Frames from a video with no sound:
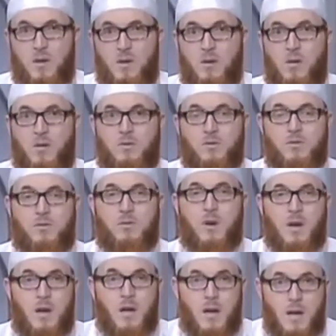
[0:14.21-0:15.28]
he also
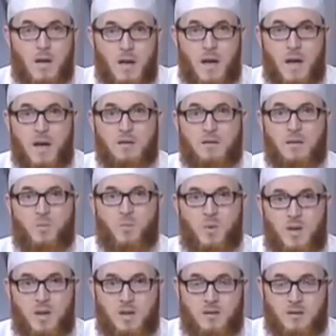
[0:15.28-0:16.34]
has
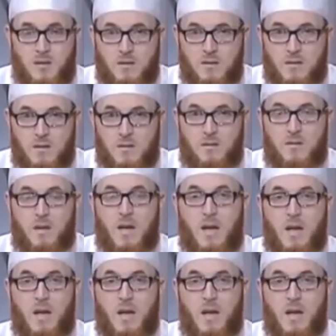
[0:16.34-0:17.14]
impaired senses,